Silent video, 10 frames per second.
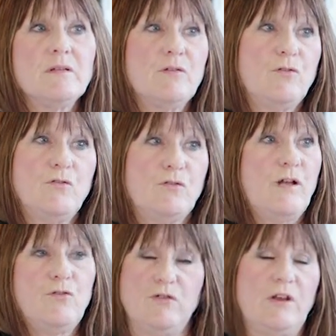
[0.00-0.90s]
I
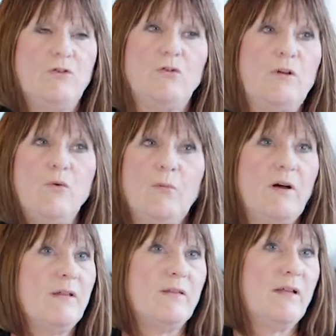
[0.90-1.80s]
just enjoyed all
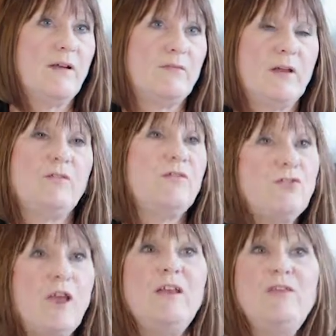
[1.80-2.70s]
my lifetime. It's
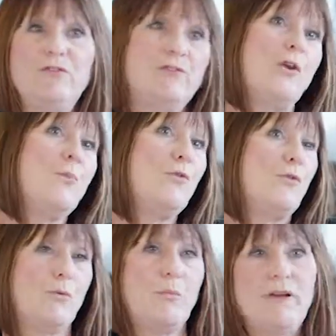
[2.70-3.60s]
changed so much
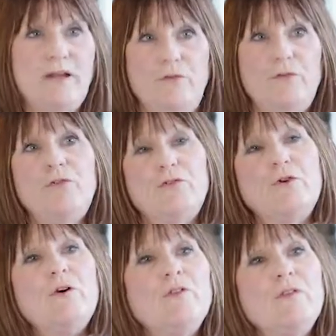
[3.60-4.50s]
from when I first
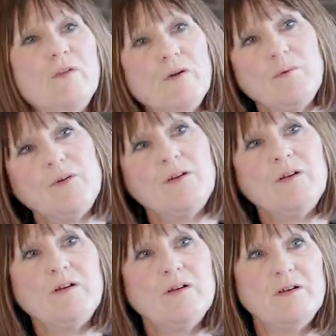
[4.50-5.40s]
started there,
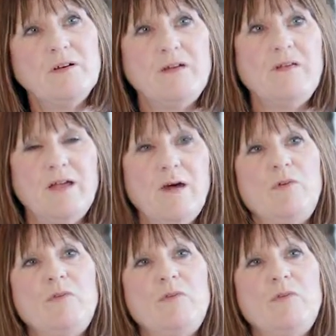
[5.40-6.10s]
and now